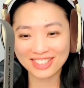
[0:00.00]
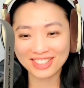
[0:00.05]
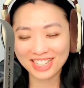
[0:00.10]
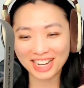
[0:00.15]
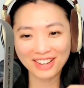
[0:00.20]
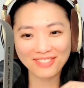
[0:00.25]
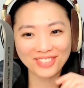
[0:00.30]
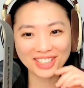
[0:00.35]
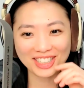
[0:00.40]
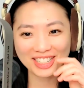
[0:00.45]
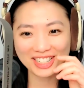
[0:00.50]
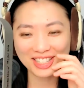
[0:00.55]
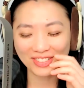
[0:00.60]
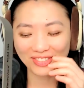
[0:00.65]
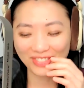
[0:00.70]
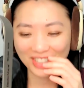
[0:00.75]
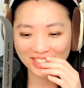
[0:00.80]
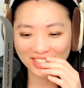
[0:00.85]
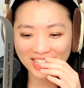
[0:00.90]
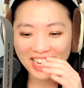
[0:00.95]
It's got millions of
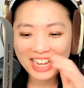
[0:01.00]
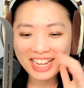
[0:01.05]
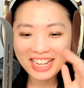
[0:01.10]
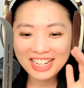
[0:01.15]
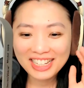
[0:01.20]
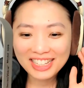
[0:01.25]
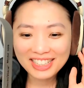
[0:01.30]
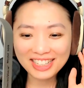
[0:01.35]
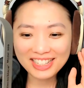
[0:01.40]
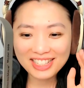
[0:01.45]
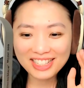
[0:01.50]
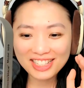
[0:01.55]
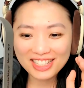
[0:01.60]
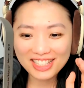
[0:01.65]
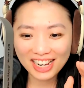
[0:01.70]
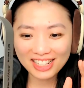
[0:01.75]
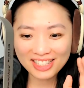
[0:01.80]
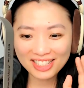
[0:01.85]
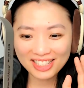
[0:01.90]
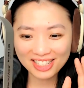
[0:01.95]
views. This
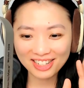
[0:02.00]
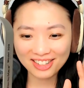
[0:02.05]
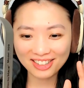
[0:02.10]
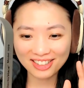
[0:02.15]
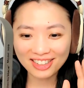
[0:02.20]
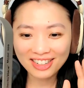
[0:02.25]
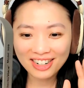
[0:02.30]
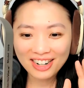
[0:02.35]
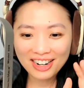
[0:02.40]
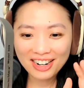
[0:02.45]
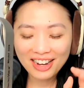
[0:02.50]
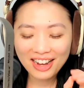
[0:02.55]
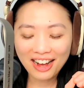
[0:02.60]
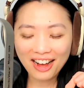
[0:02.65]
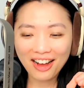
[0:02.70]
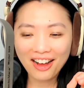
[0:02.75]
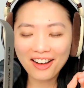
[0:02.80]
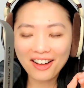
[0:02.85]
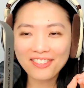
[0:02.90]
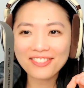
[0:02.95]
Gen Zer
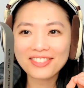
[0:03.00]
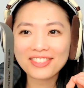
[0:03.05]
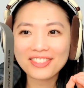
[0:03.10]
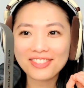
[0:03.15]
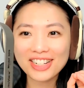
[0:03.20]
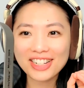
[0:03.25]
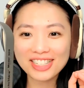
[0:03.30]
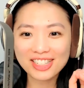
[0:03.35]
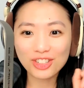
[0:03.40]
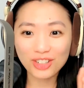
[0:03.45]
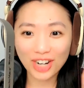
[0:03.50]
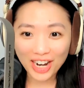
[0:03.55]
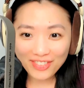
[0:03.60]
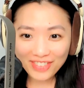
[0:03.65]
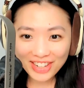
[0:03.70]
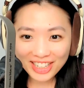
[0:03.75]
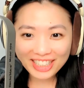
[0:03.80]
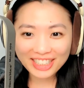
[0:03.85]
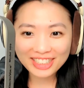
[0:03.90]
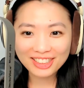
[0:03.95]
um, was
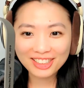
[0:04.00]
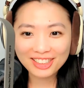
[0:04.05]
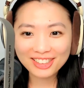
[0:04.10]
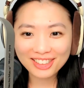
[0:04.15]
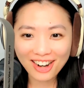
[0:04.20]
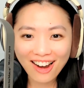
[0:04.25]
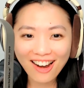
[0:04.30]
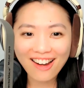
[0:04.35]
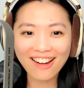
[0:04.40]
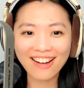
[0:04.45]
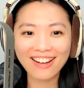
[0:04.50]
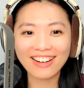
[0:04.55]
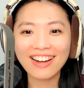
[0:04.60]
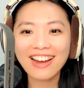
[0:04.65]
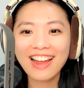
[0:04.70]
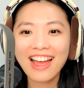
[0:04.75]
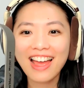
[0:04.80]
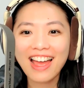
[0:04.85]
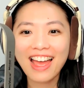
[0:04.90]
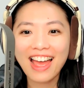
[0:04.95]
driving in her car
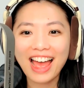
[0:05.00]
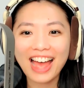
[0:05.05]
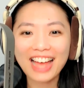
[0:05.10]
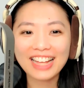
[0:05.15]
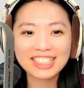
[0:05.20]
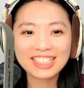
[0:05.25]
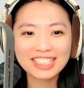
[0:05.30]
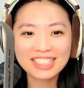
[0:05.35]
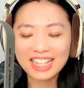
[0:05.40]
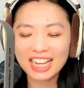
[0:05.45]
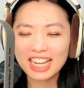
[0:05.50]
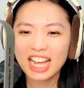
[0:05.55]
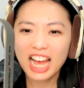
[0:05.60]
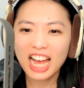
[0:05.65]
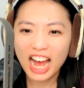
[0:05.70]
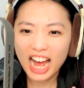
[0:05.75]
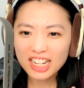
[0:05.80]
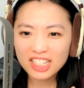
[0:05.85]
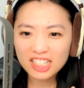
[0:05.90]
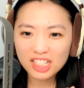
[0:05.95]
and she's like,
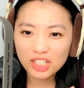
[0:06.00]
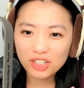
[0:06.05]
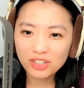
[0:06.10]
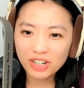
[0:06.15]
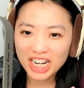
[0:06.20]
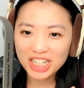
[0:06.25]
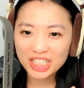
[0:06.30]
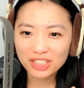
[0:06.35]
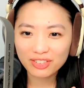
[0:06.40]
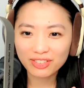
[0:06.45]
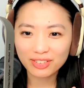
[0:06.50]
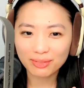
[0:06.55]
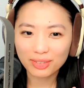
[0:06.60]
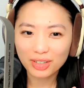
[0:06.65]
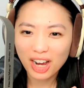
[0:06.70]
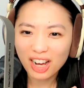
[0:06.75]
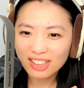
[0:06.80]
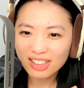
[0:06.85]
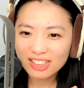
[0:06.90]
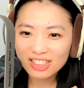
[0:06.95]
I just graduated from
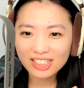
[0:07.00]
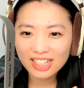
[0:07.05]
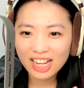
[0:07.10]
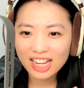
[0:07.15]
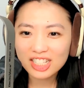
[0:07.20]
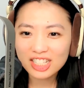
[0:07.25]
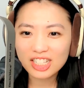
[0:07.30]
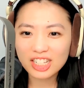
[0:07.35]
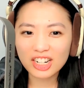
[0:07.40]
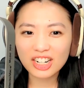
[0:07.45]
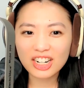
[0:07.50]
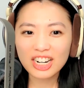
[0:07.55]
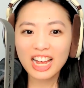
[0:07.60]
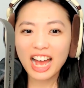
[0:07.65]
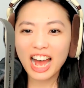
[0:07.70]
college last year.